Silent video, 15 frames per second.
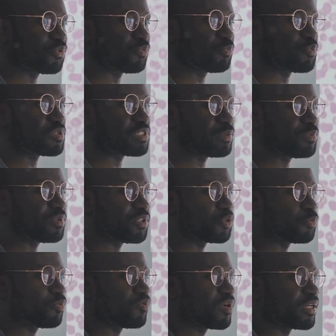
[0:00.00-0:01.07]
ADC
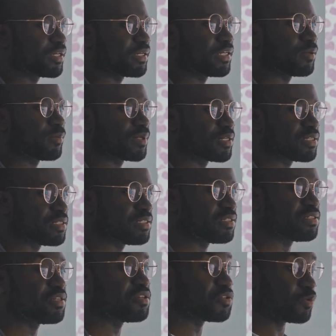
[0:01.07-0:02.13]
treatment also alters the
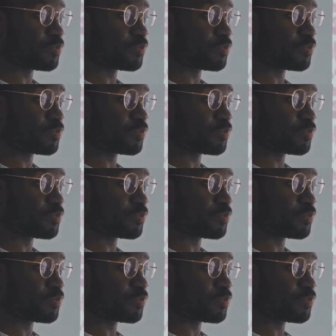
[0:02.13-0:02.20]
tumor